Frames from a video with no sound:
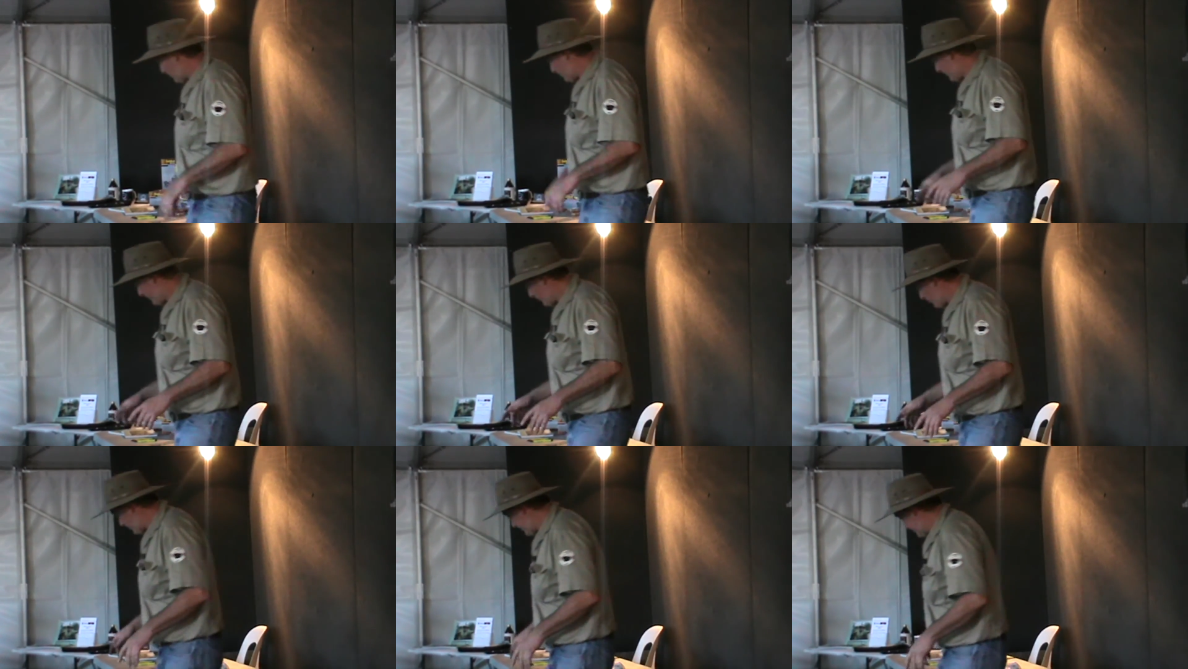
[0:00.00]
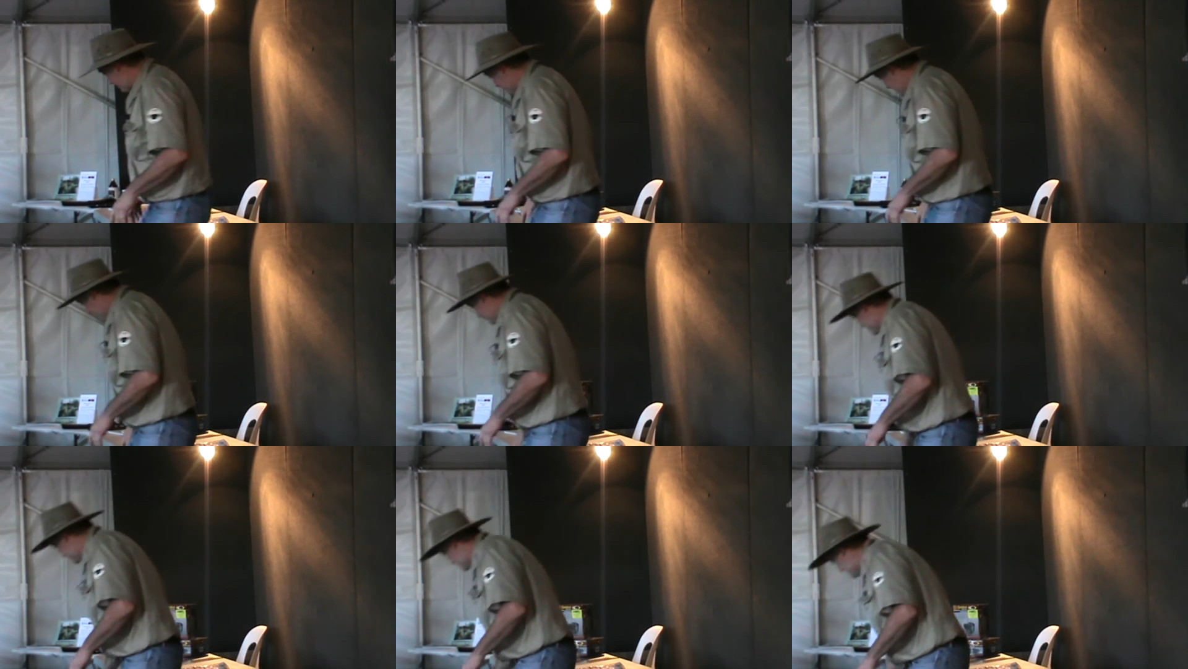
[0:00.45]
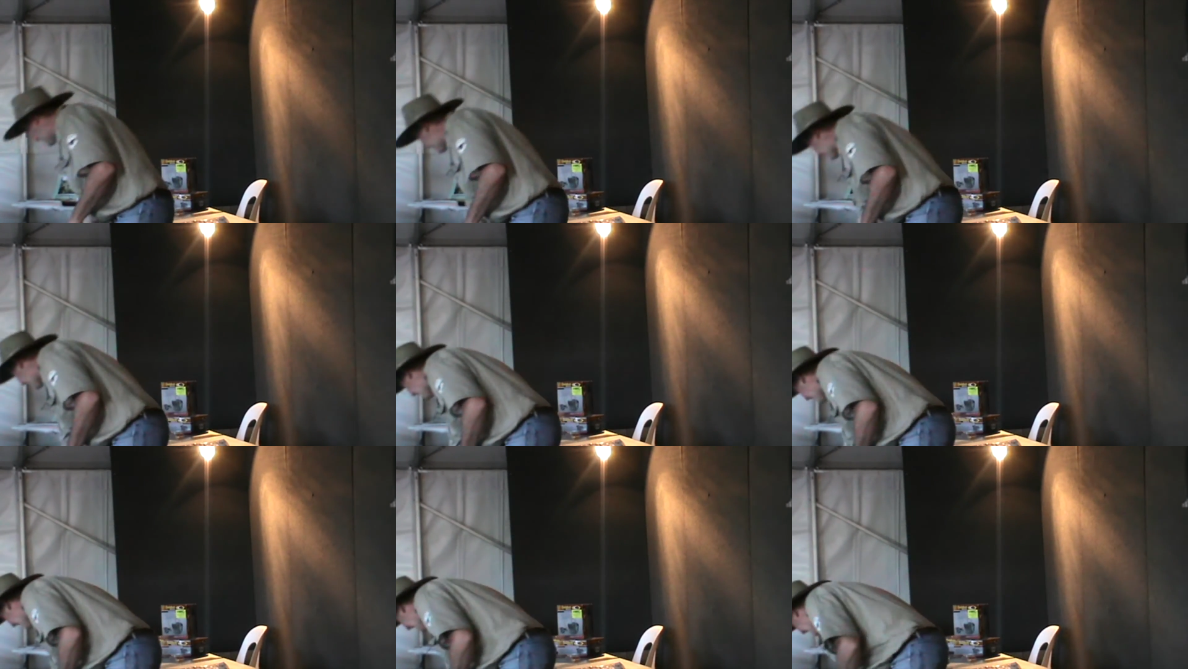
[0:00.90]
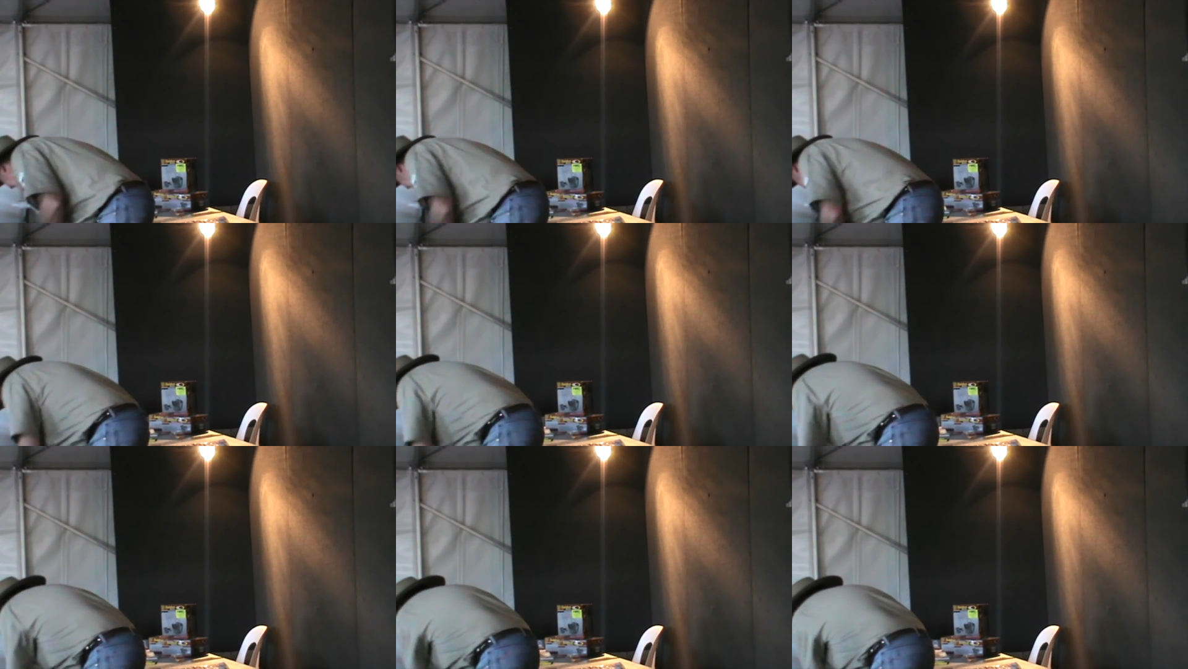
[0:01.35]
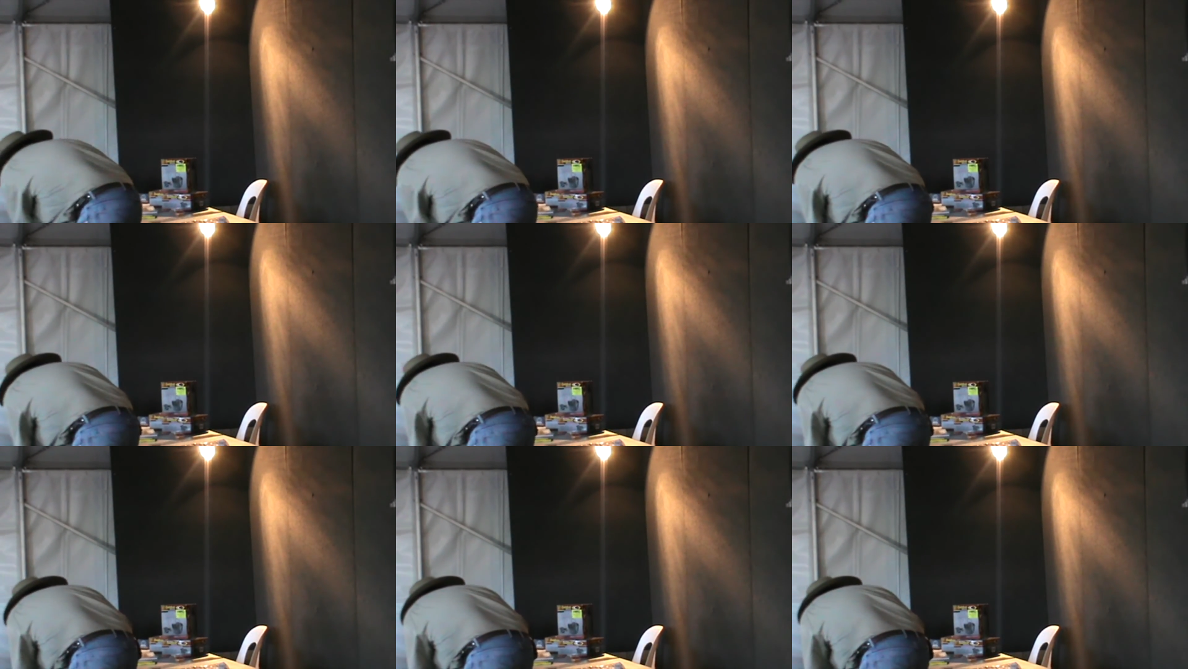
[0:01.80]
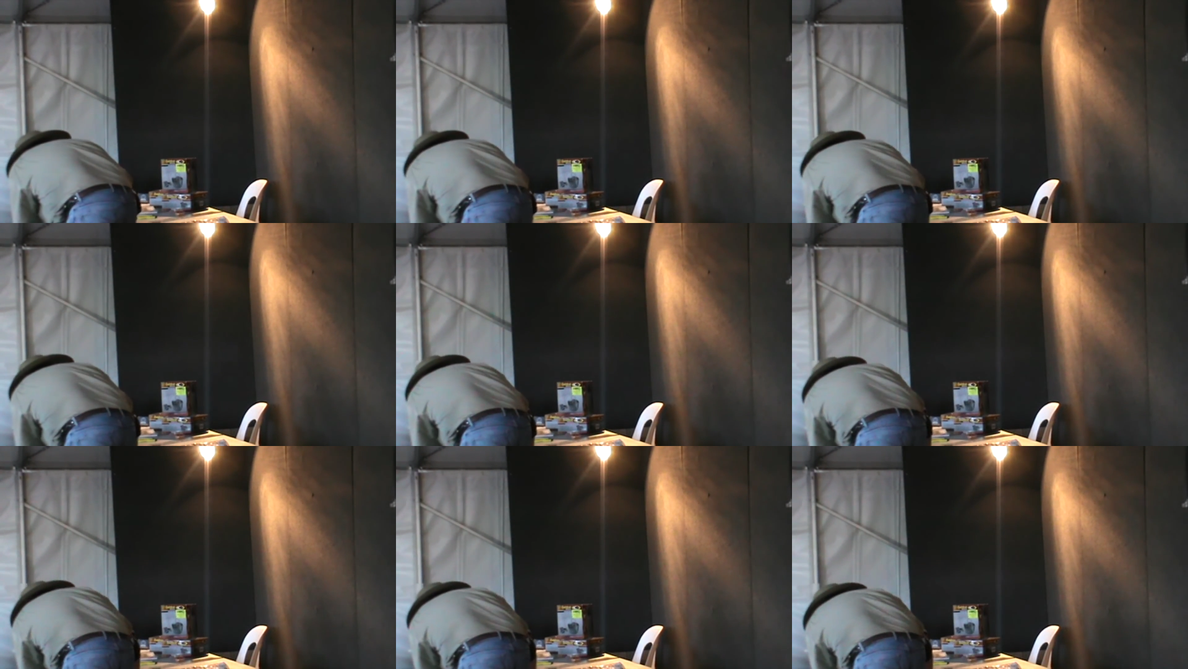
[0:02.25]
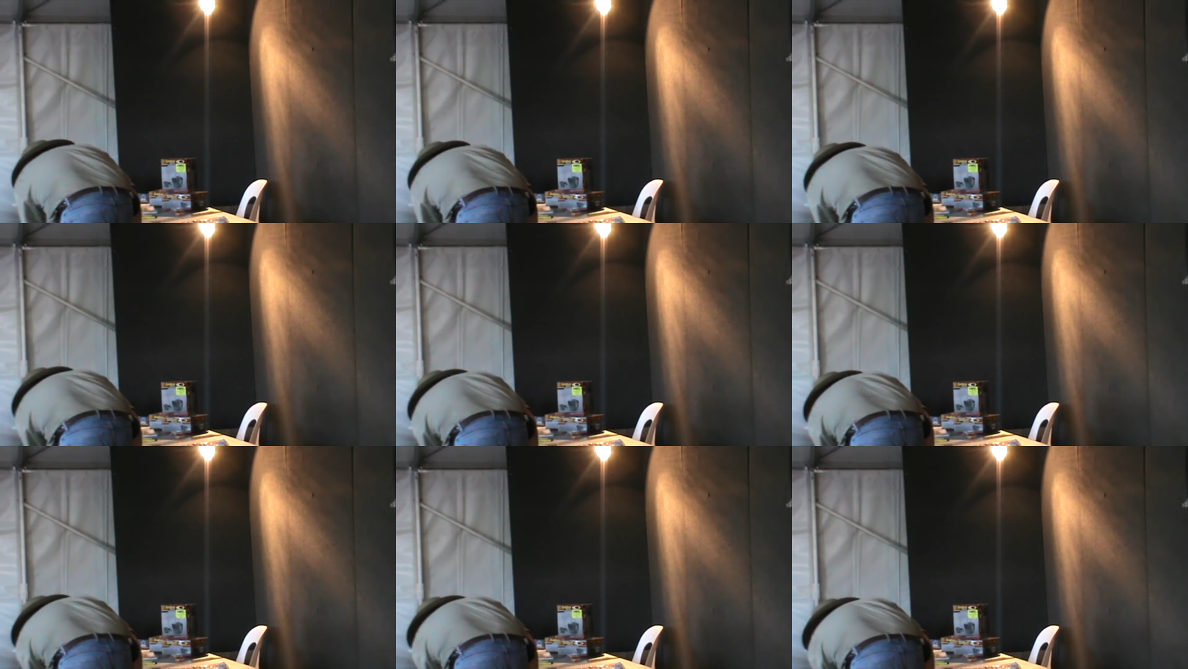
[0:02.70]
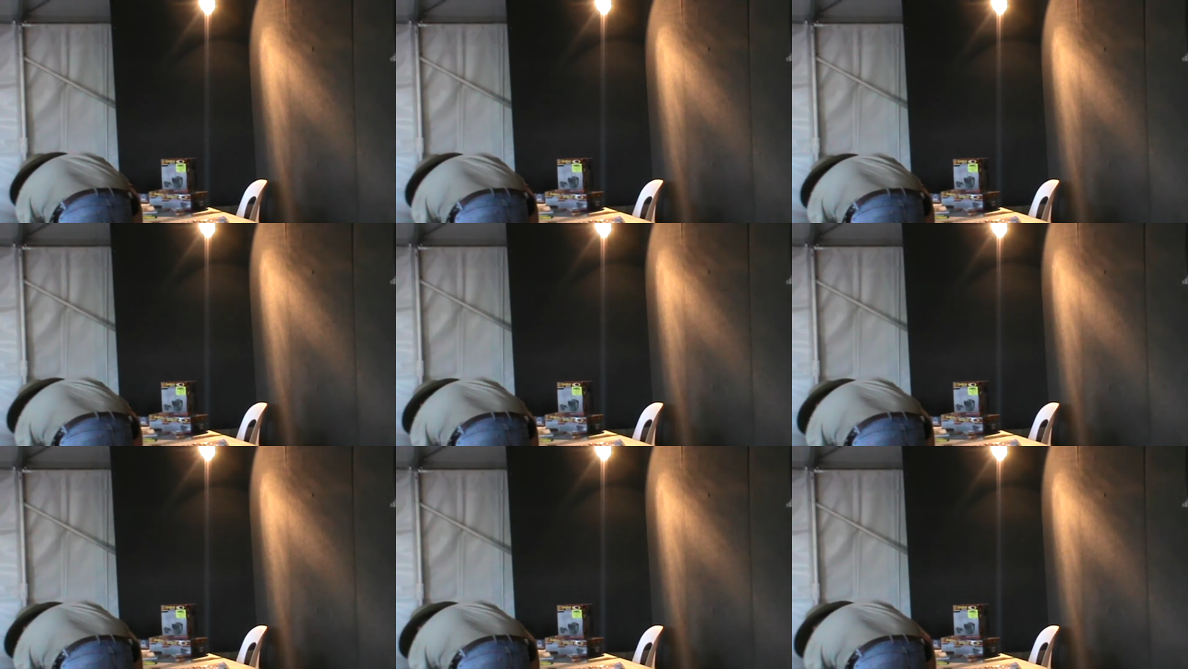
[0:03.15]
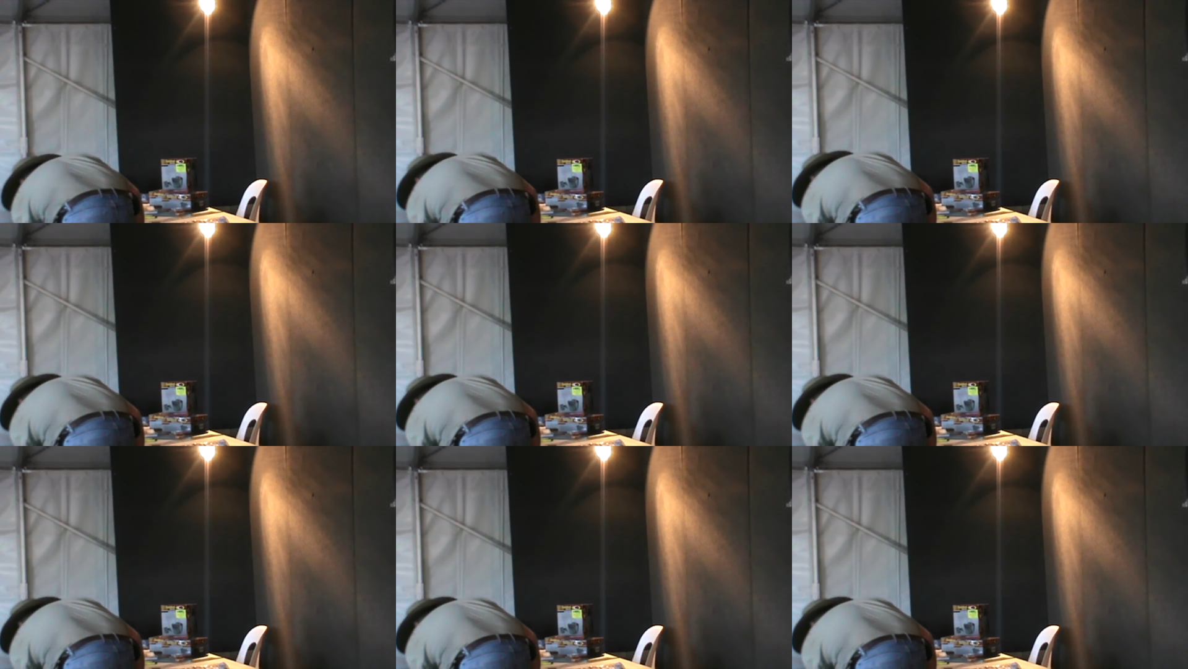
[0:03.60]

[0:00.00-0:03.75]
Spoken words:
[unreadable: no face in view]